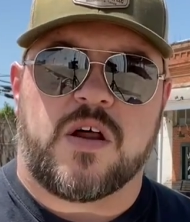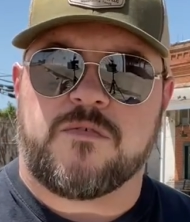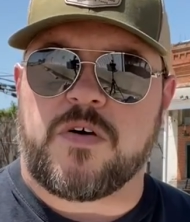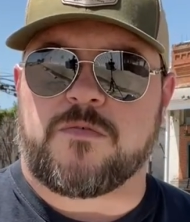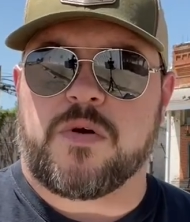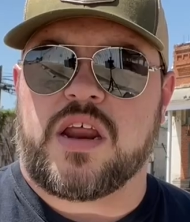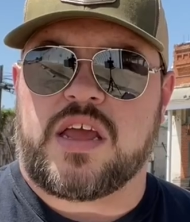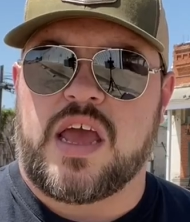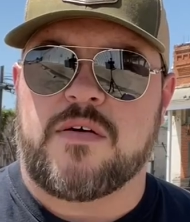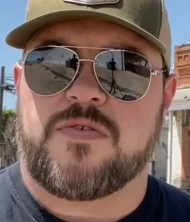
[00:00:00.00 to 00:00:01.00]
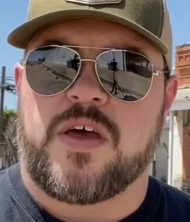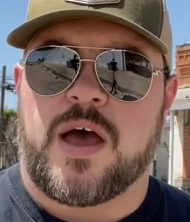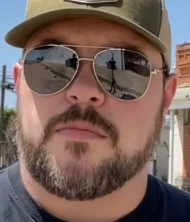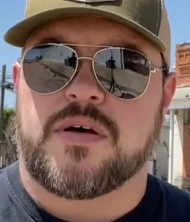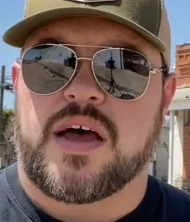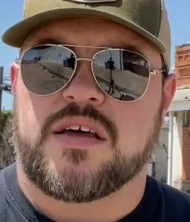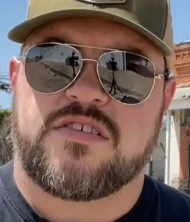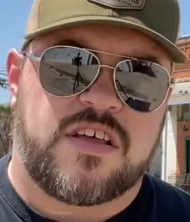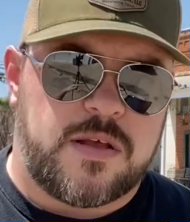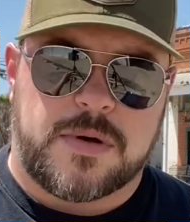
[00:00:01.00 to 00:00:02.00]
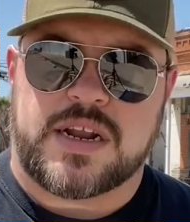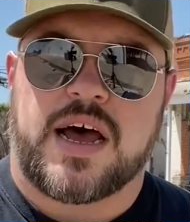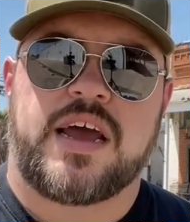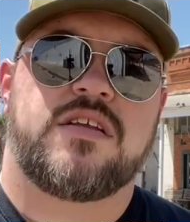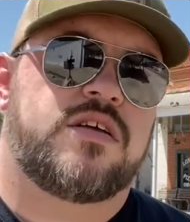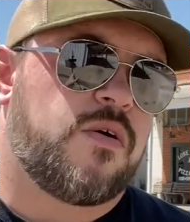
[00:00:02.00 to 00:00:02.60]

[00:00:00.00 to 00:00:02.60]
feel free to give them, send them a line,